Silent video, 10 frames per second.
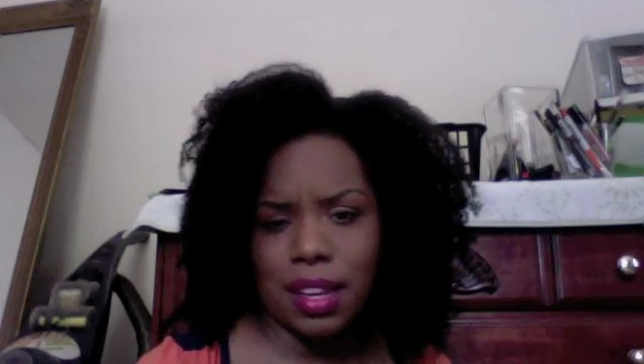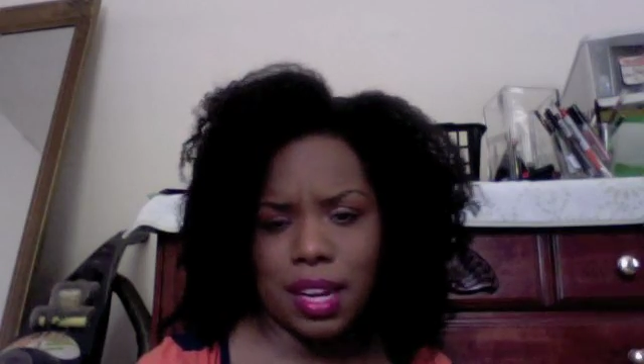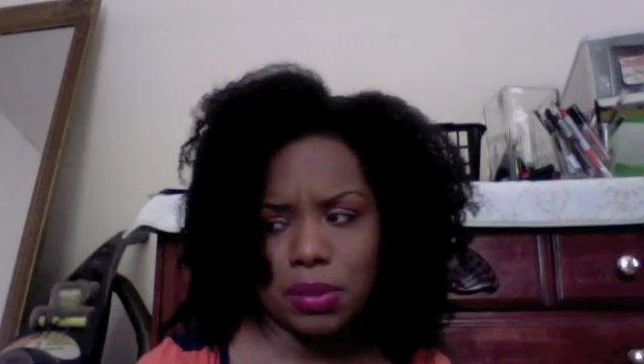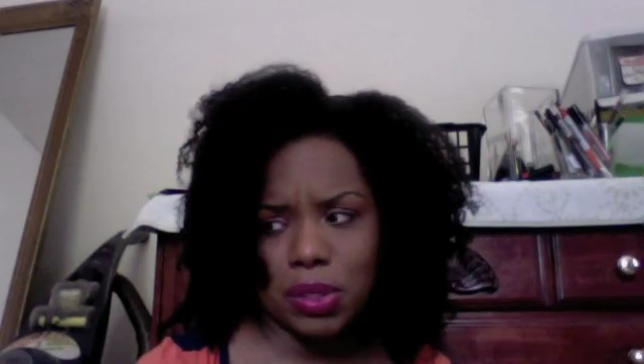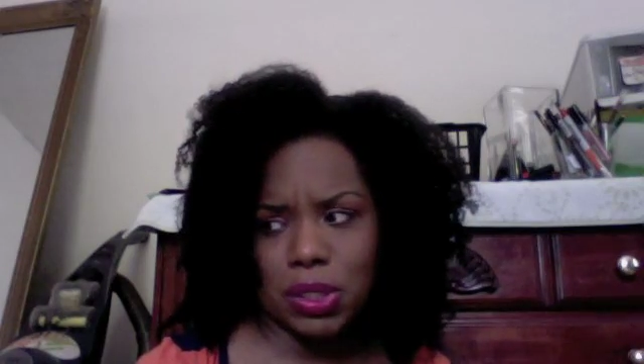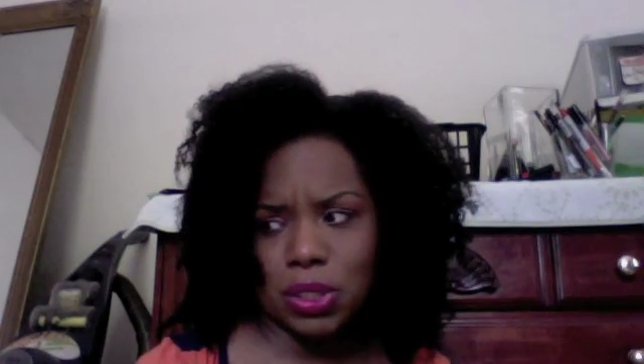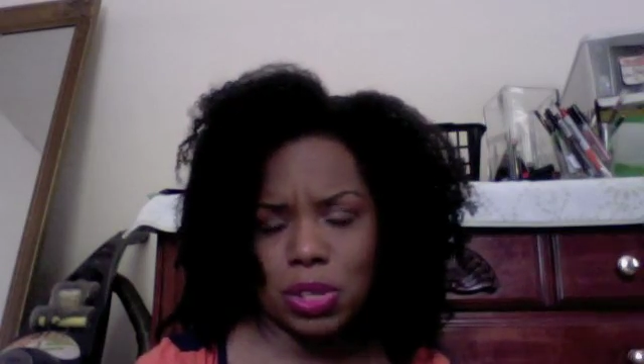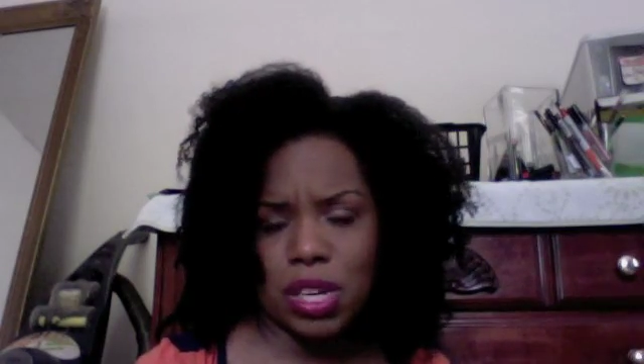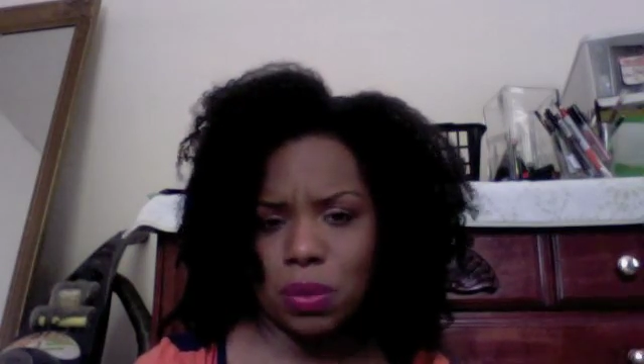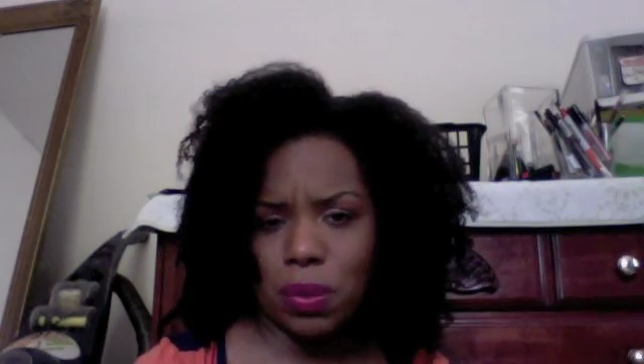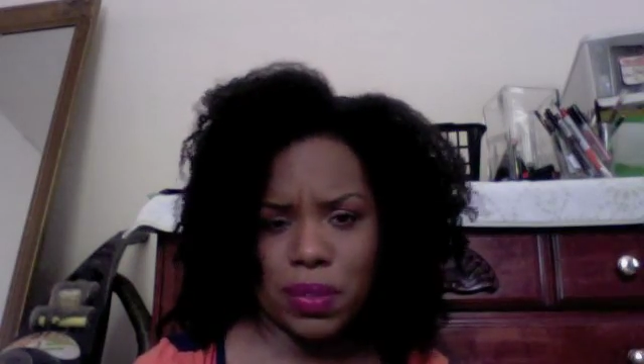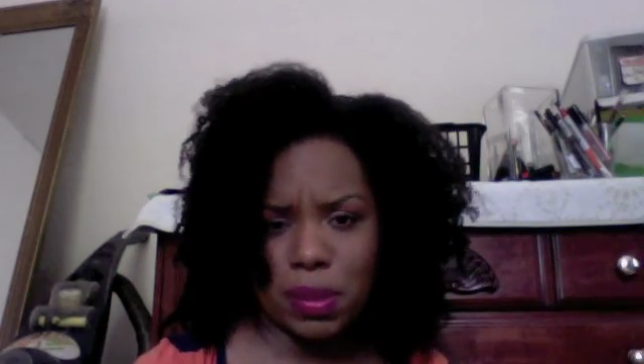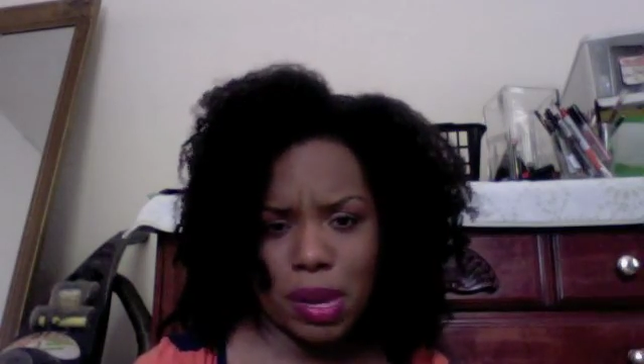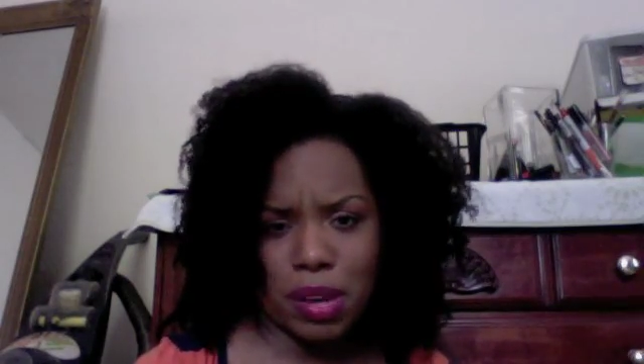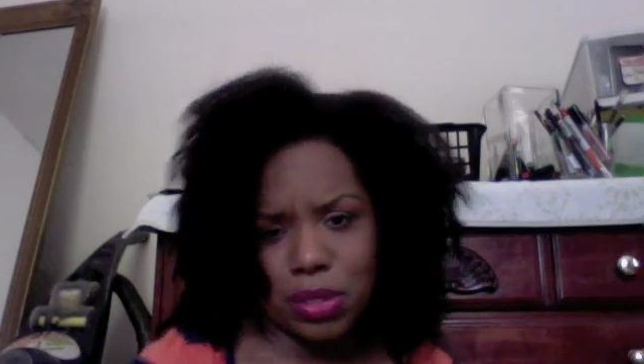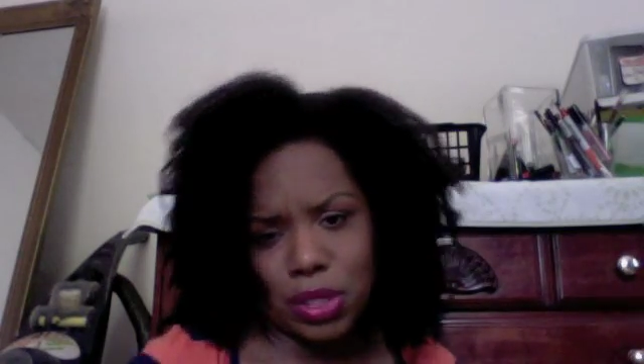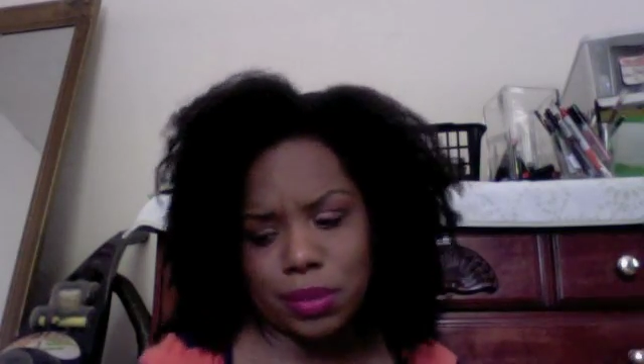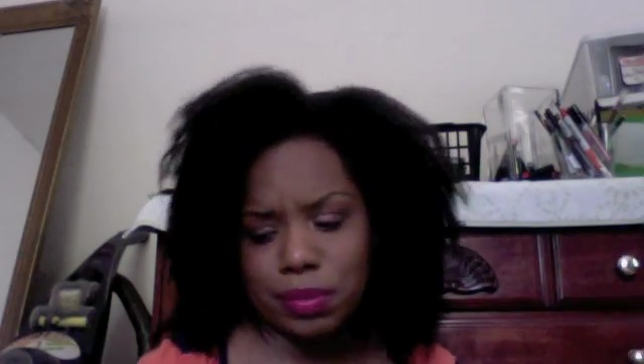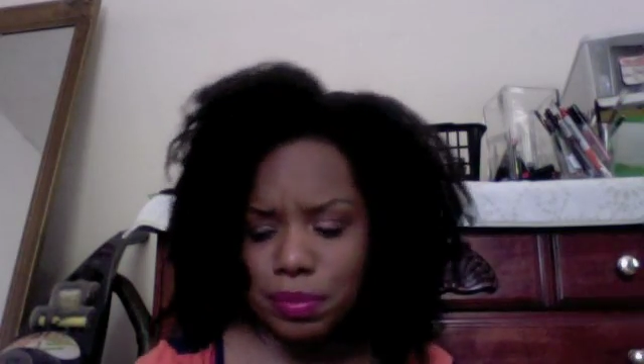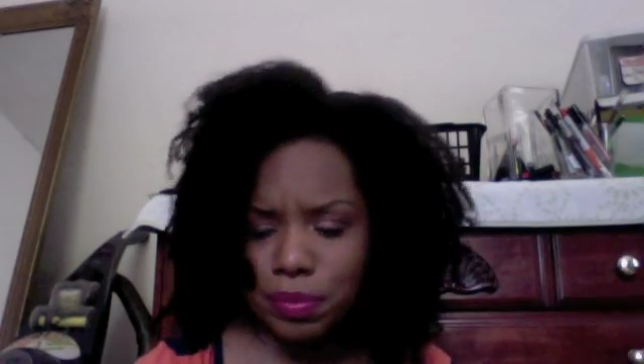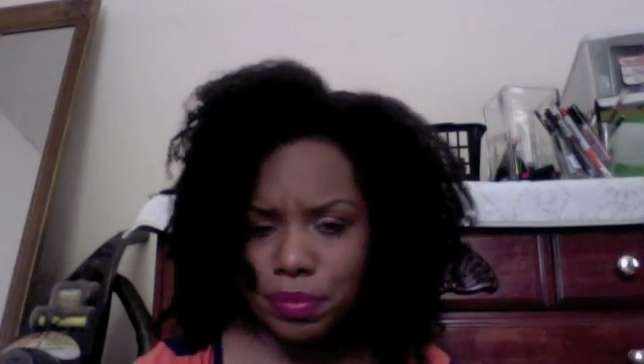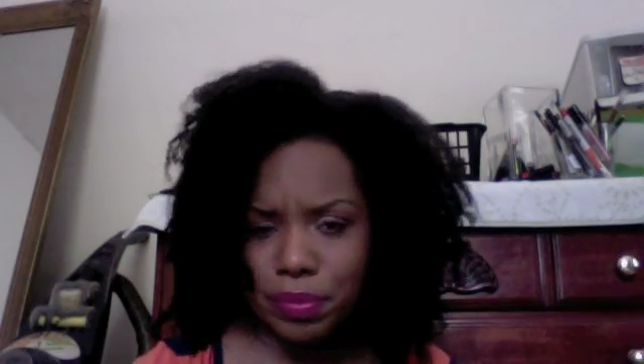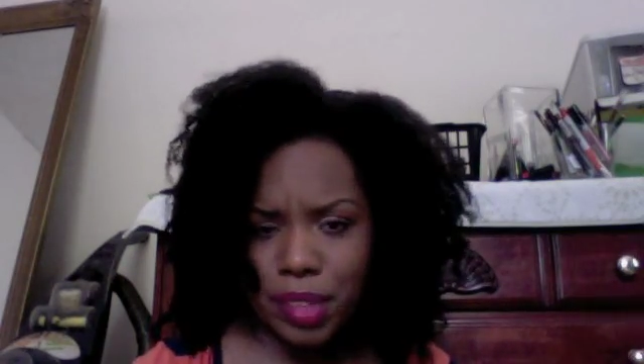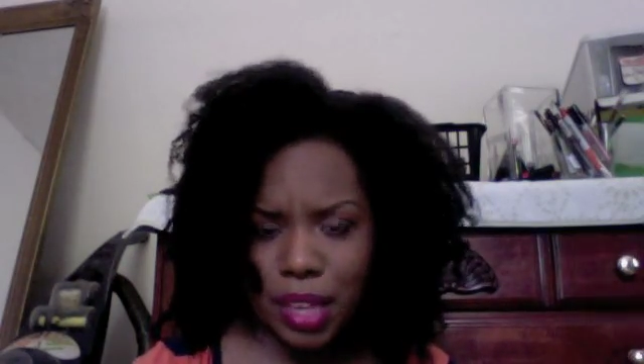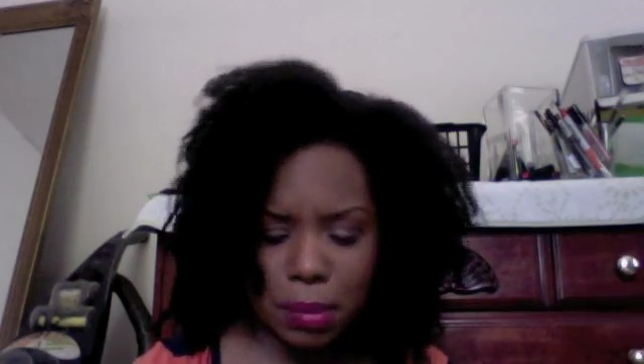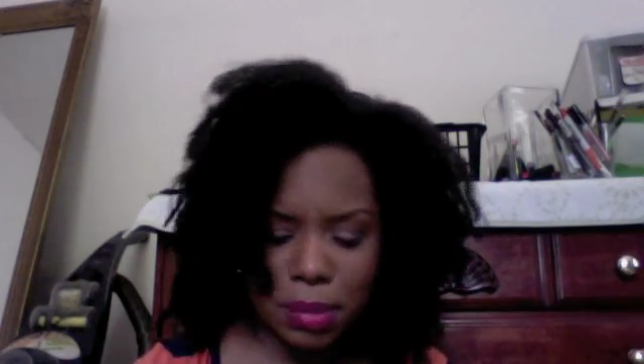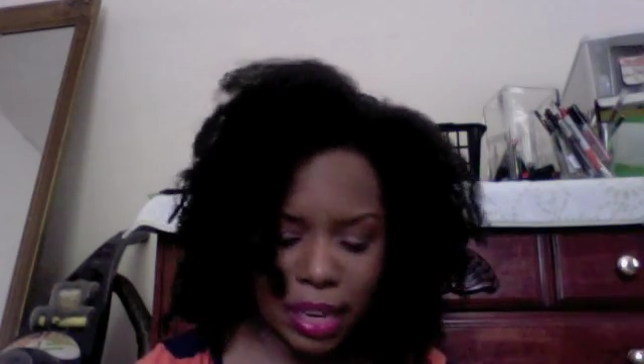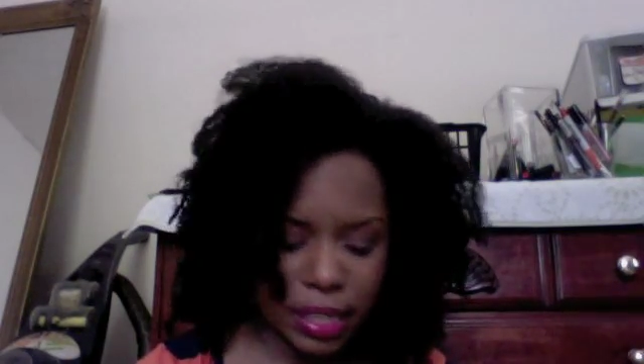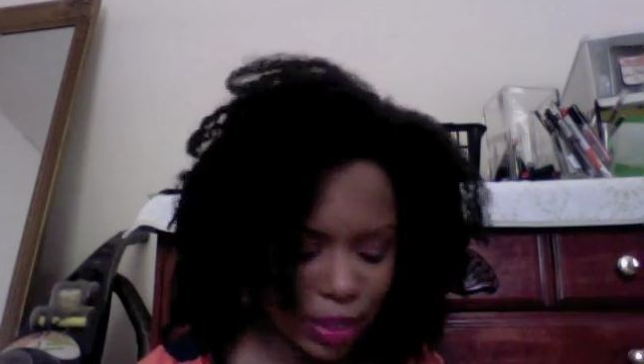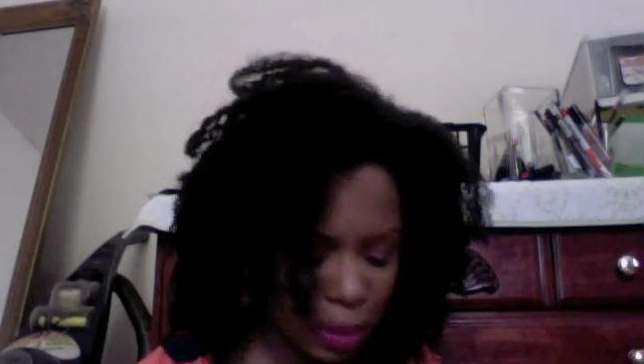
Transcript: And I'm just trying to work them out. So, yeah, I'm satisfied